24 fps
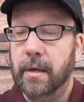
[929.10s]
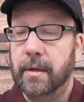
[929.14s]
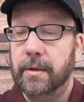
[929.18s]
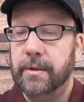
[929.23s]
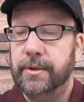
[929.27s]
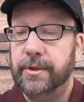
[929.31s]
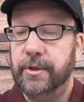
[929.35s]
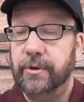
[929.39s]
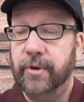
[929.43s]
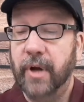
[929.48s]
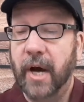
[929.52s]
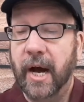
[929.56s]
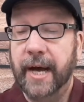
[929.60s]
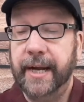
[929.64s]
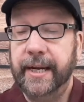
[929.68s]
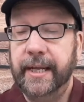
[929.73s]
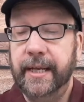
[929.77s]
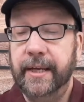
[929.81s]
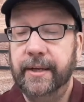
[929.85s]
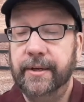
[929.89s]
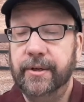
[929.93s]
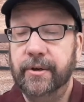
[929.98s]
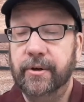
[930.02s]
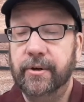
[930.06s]
do not
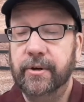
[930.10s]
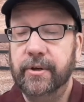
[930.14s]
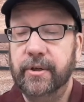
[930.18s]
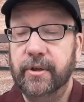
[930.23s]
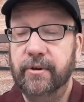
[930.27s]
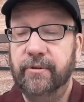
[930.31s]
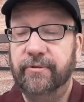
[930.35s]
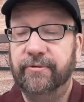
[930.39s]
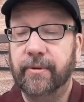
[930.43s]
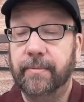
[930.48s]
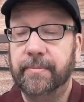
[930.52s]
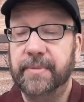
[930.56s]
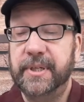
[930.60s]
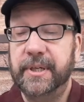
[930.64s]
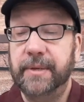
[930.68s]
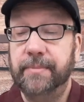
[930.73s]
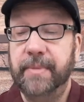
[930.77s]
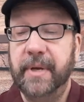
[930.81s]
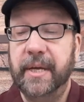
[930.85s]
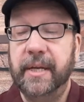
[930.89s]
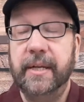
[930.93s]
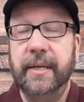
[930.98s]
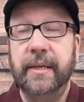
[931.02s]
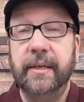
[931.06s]
hinder you from
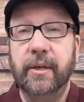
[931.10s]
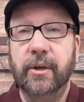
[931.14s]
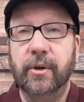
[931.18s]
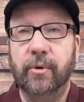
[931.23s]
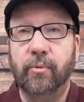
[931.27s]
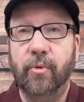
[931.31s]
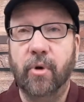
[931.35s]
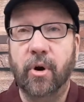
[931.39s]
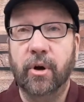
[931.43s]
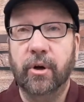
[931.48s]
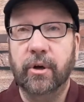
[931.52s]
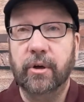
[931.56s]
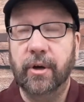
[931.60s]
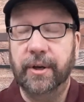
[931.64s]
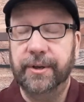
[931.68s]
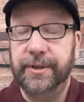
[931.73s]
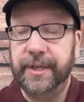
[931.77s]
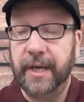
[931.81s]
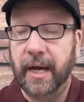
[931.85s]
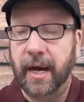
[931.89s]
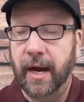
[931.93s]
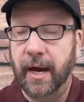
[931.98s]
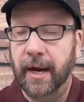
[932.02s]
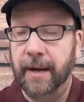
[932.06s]
submitting your work on
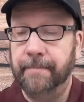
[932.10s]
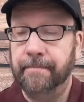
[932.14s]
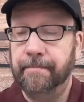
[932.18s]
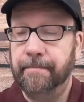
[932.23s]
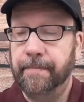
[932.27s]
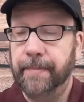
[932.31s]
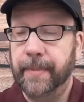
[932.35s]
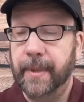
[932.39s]
time.